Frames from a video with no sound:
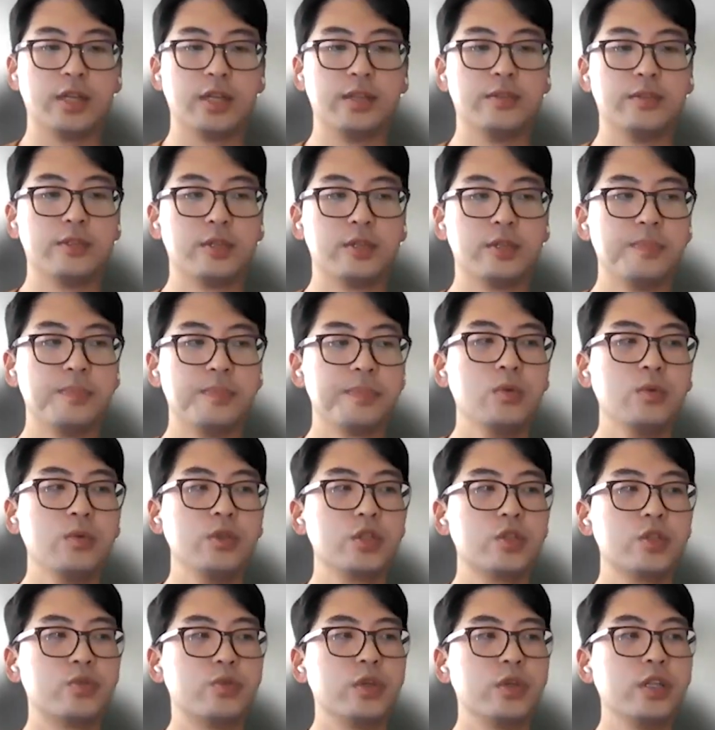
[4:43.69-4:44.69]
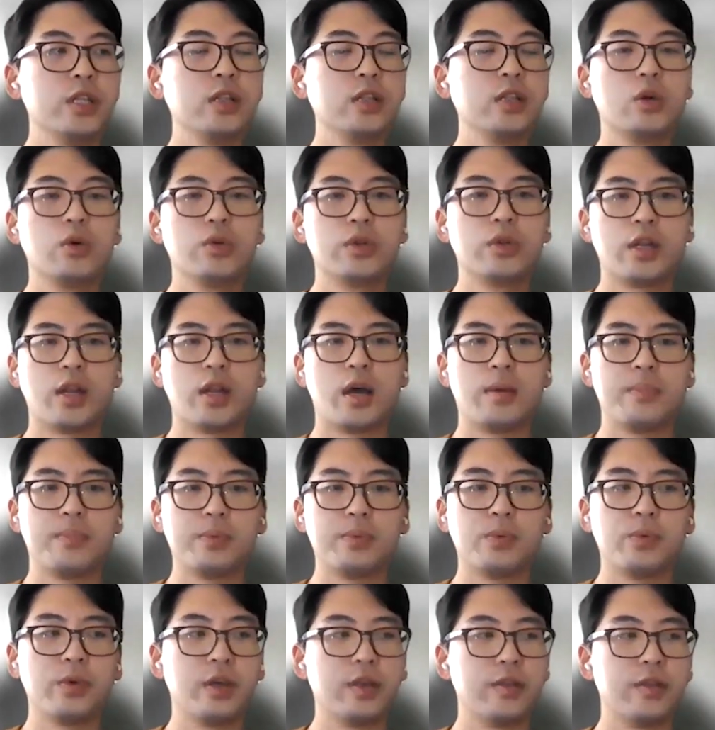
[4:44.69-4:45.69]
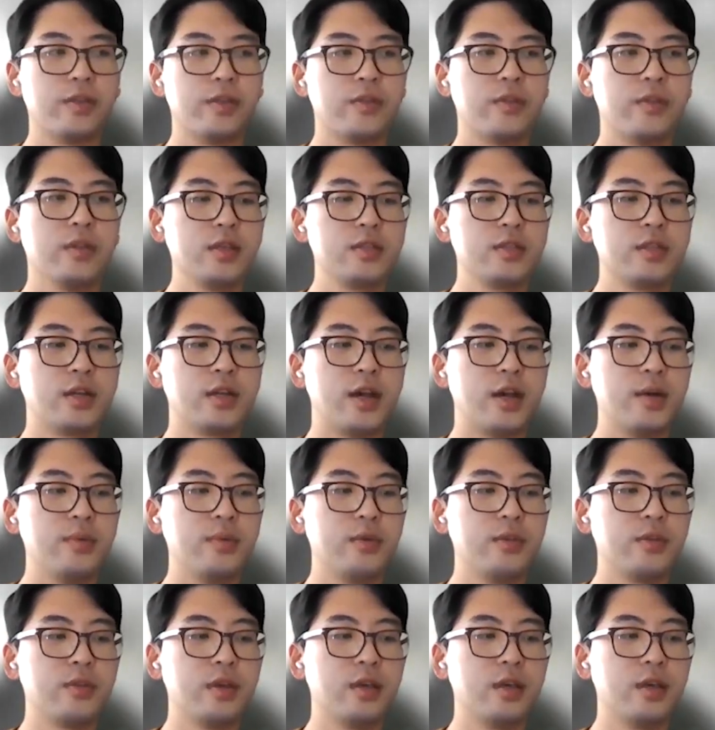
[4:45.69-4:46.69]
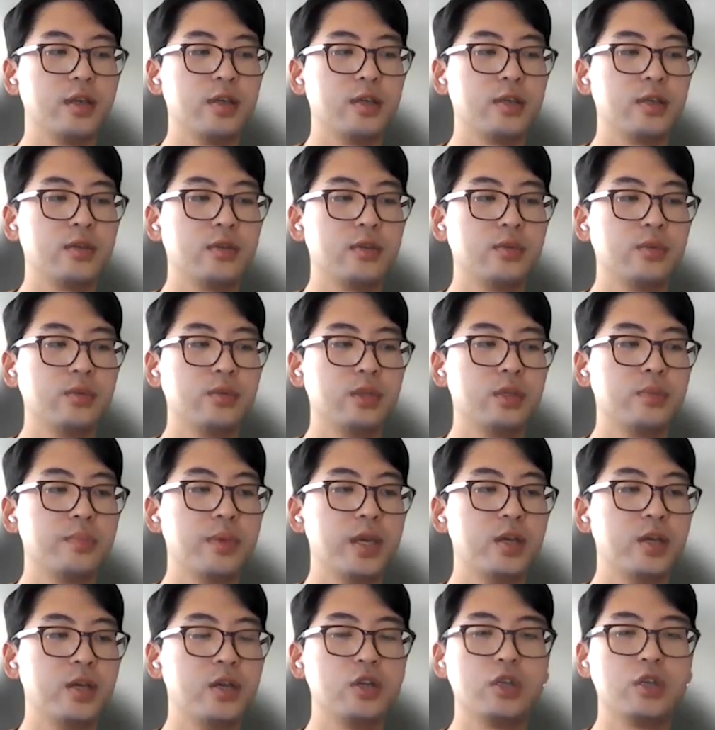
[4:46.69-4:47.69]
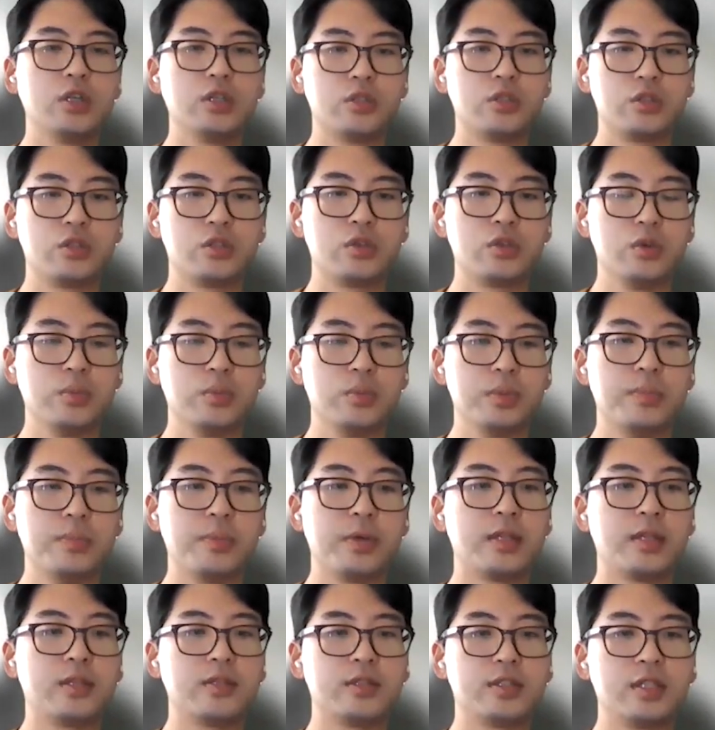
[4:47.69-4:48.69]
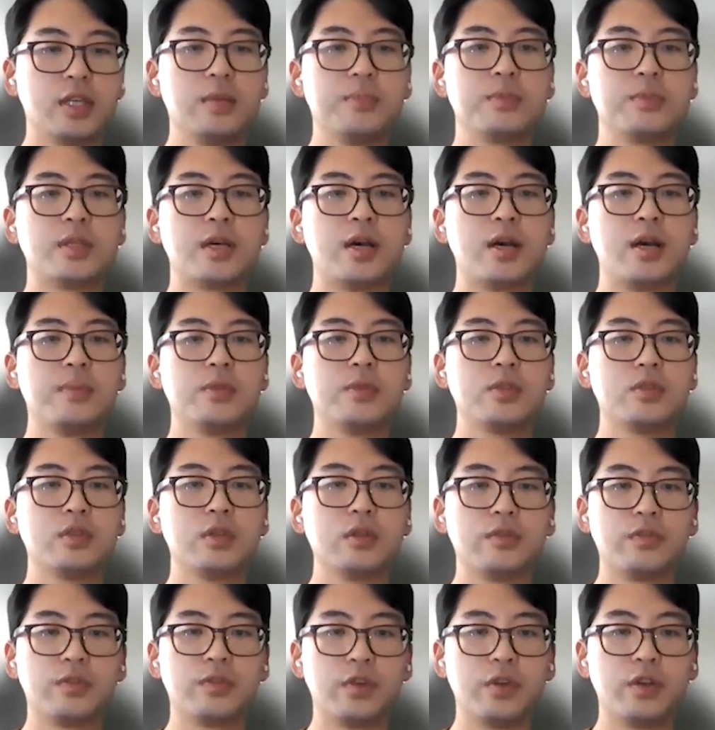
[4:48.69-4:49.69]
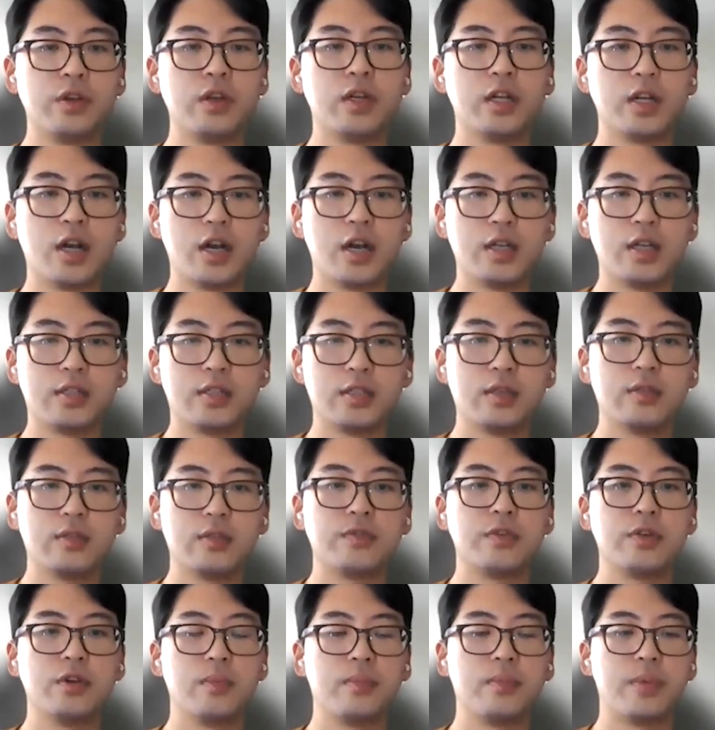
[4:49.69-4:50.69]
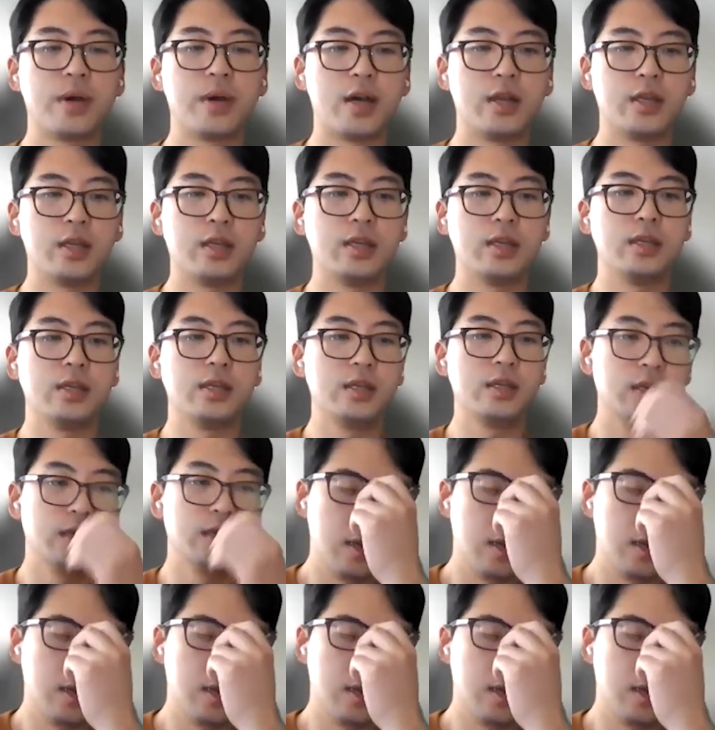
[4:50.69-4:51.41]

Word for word: And we just really loaded up with things that I would think would make a good soup, but at the same time, it's good for your gut, good for your body.